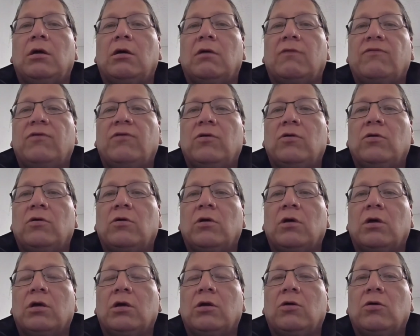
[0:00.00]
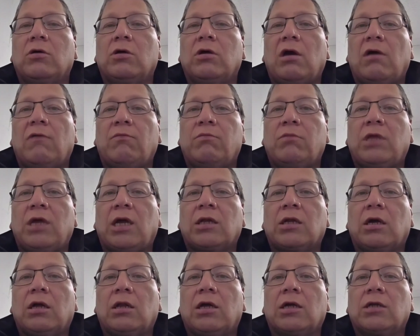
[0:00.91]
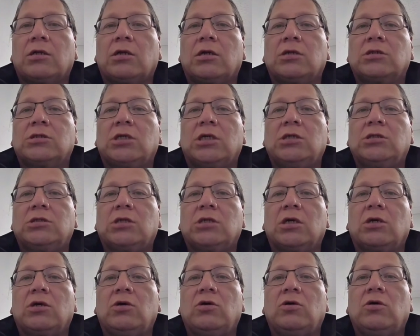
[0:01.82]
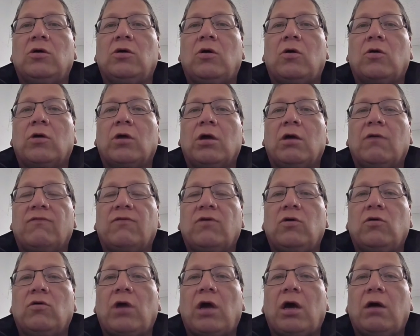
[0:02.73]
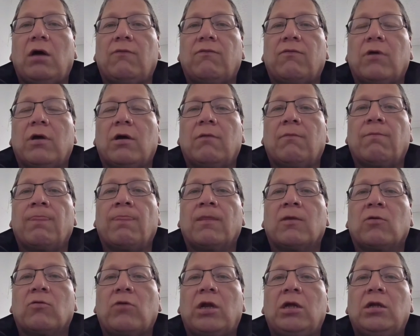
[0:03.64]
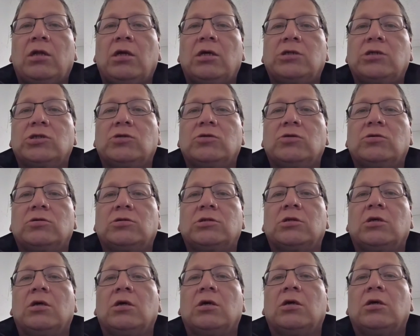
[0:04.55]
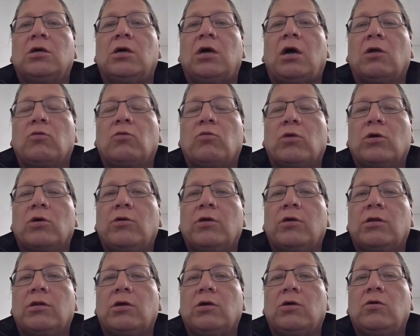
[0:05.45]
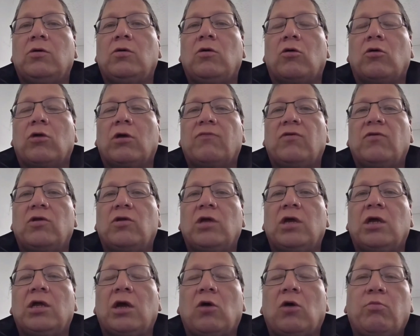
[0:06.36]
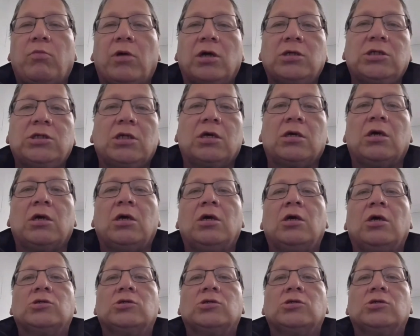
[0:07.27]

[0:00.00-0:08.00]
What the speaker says: if you have debt collectors chasing you, or if you have credit issues, I'll work with you, or if you need help budgeting.